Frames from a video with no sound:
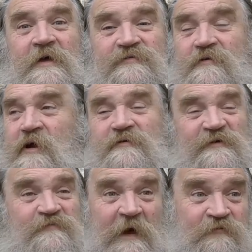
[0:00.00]
So
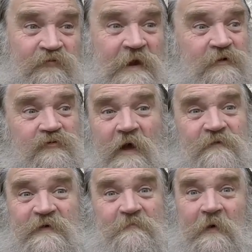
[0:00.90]
notice my friend
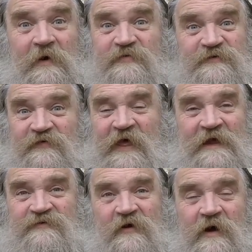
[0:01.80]
driving past at
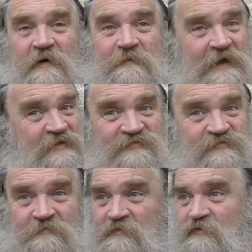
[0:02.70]
that time, it's